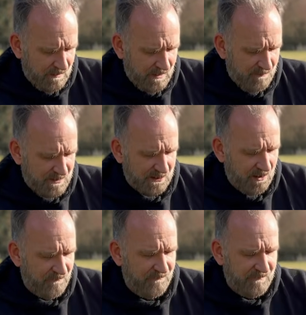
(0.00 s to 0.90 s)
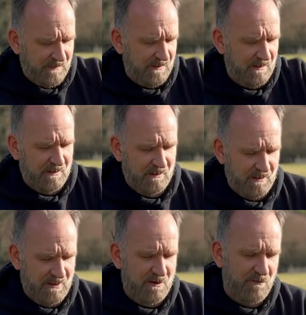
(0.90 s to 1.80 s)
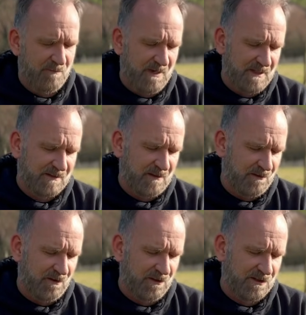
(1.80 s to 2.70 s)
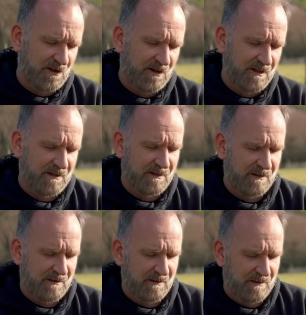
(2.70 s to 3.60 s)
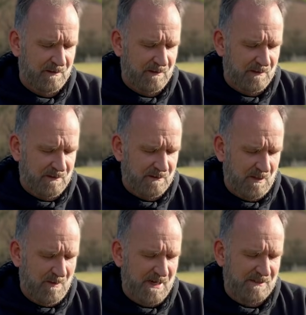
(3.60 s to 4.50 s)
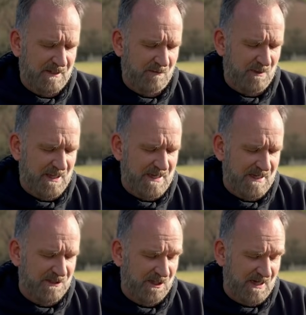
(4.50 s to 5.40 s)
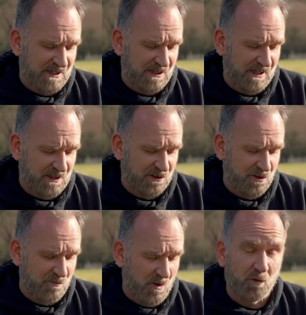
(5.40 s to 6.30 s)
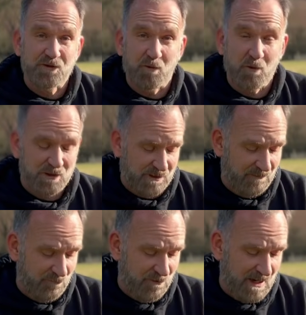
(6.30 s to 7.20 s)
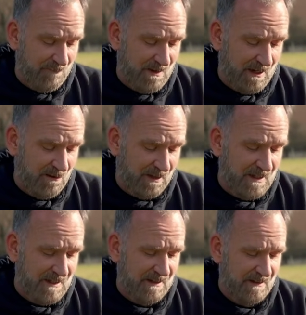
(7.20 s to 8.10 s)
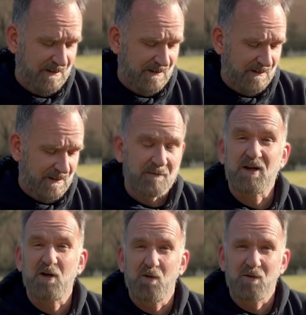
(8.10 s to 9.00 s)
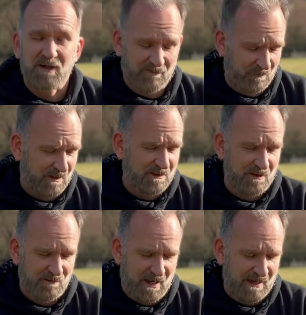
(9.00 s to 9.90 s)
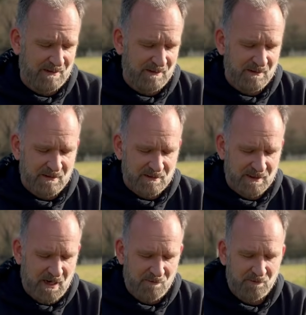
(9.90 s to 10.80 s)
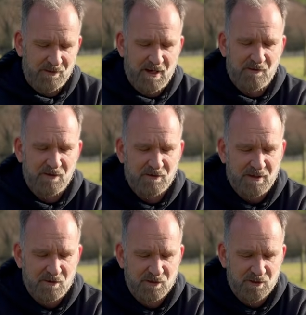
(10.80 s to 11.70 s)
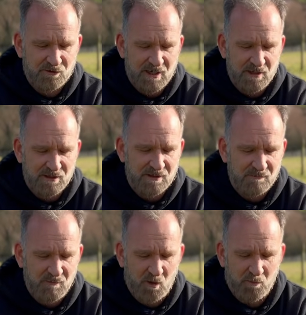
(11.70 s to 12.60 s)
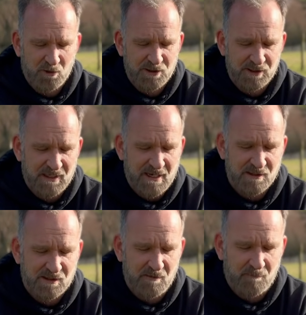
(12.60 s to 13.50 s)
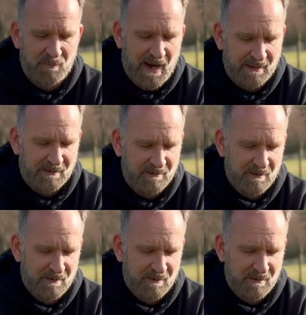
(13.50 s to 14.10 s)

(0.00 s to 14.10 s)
clip it on, then you repeat on the other side. So basically with these you can actually catch two moles at once if you're really, really lucky. That'd be cool, wouldn't it, if we can do that? So those are the triggers. Mole pushes against them, bang,